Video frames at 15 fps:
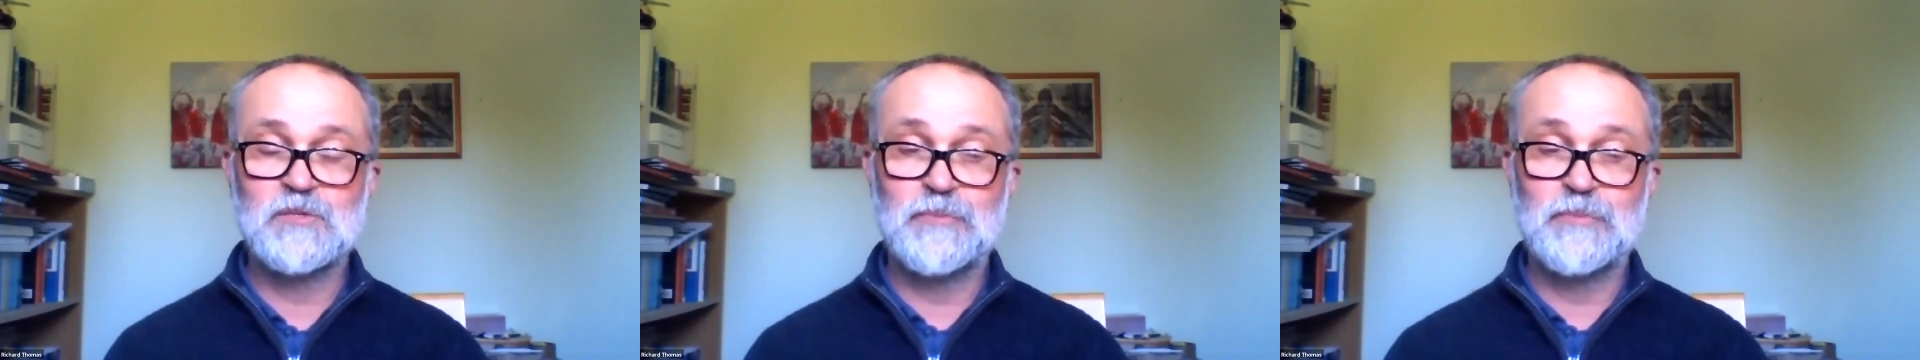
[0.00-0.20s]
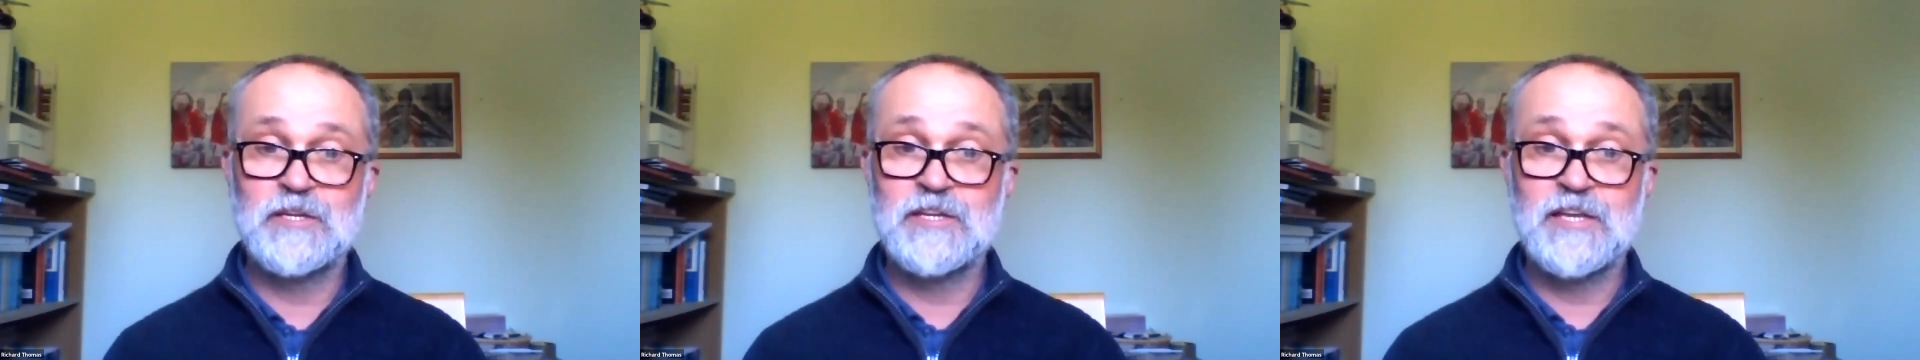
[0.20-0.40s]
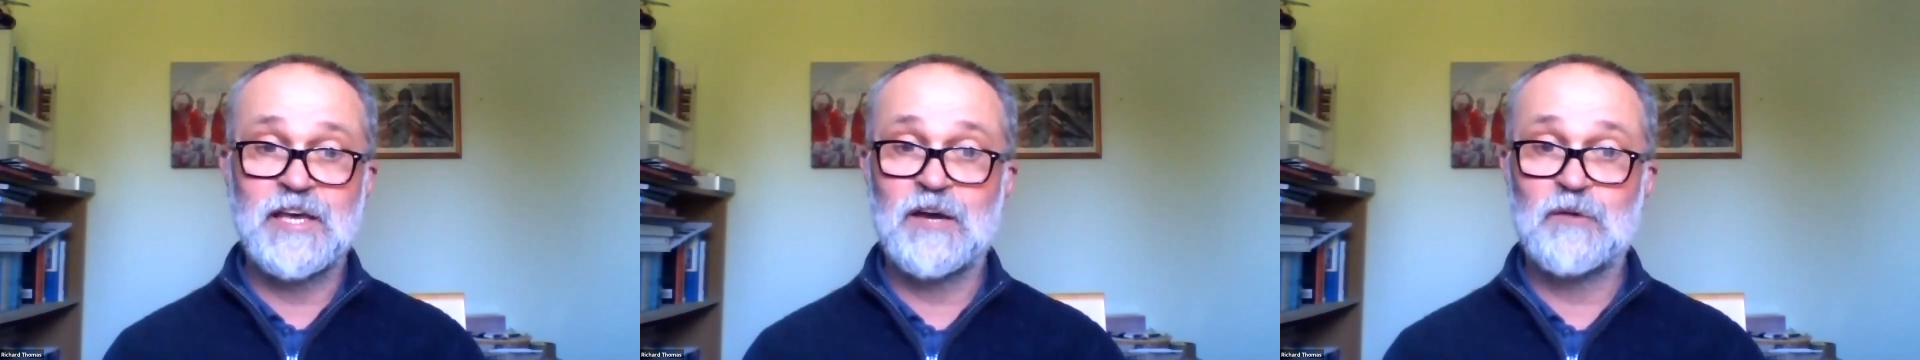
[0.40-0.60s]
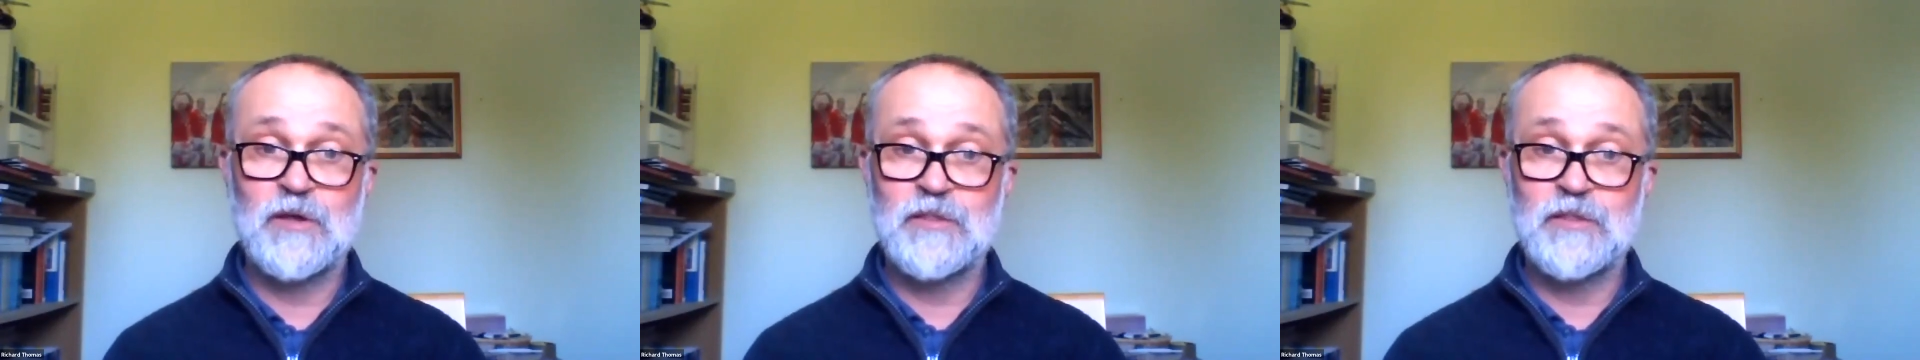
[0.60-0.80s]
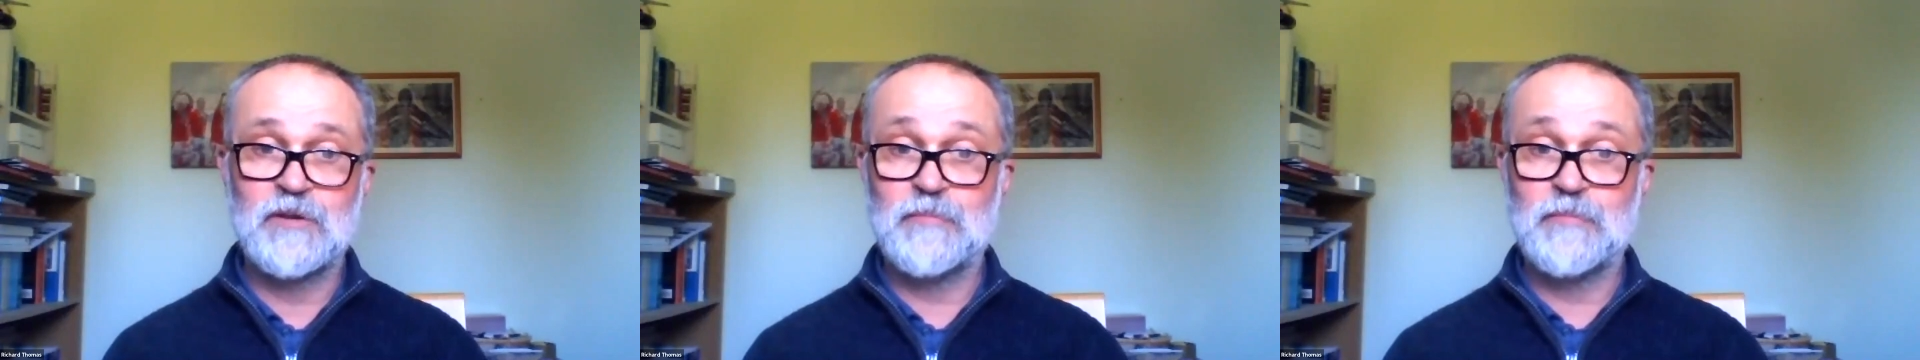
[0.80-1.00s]
pin down
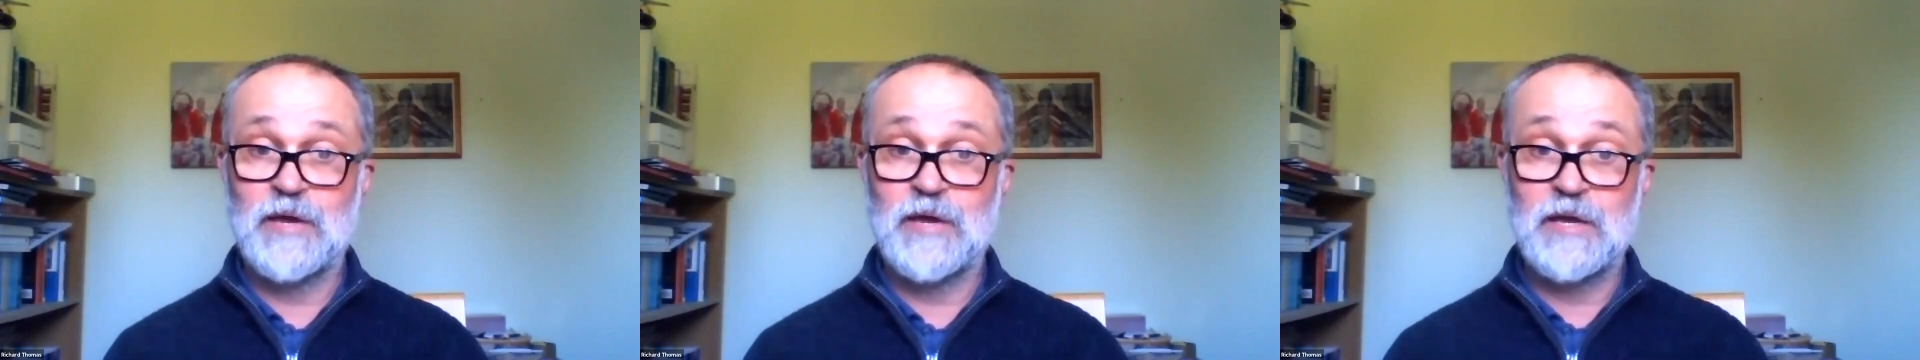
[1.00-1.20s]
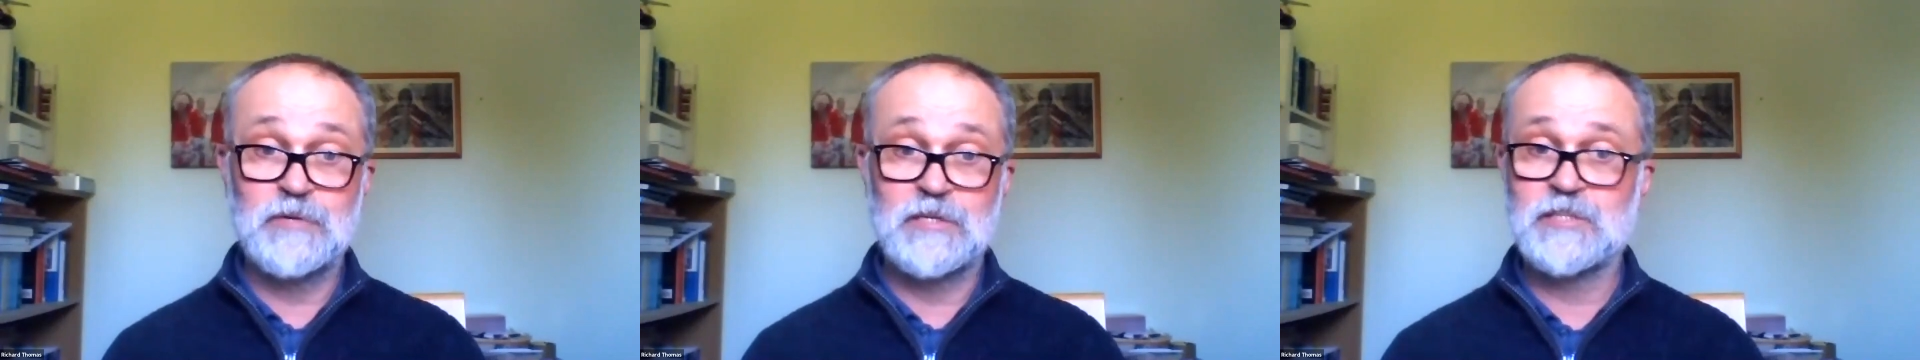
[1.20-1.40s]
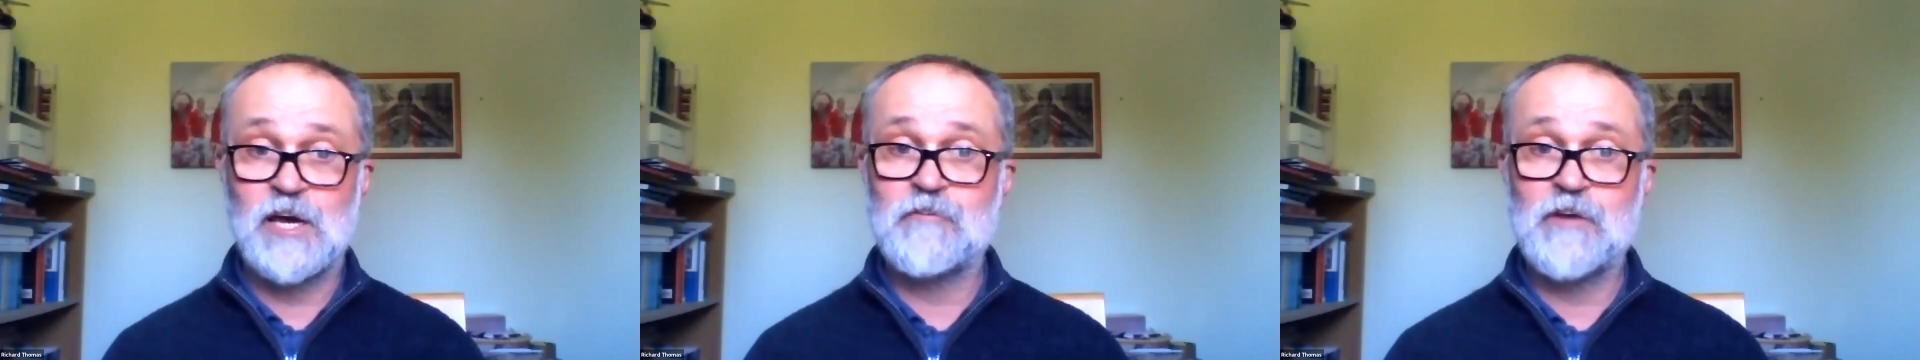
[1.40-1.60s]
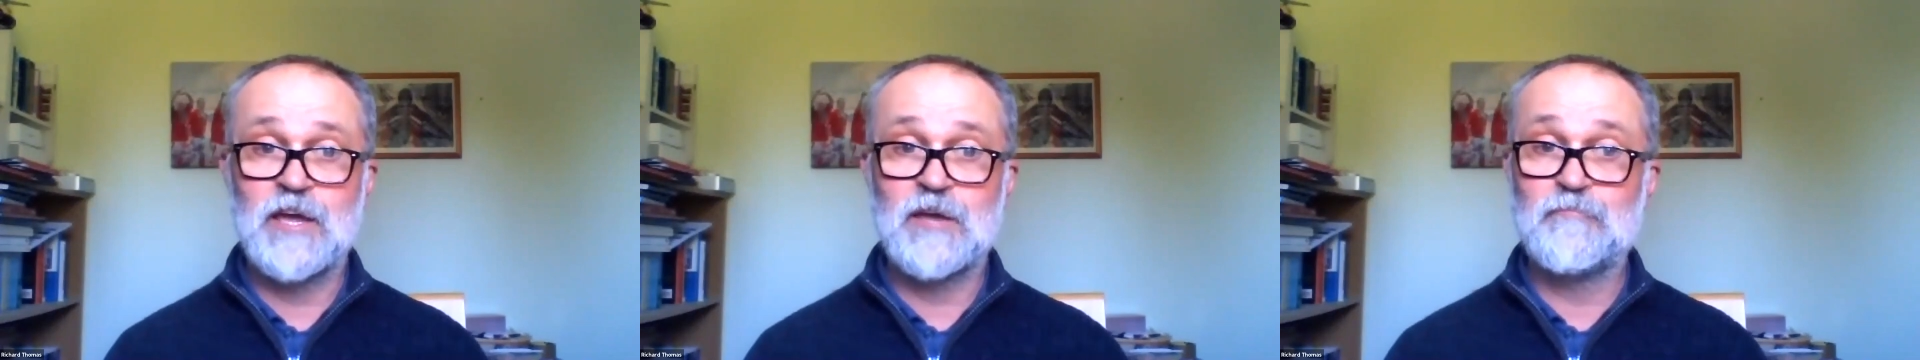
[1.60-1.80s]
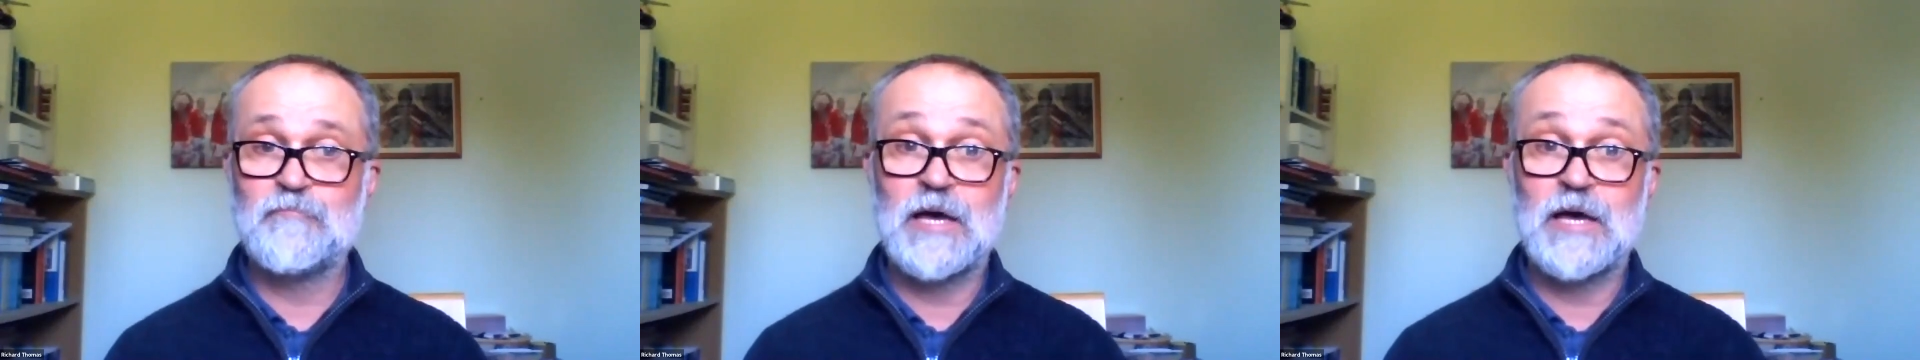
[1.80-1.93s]
whether it may be a direct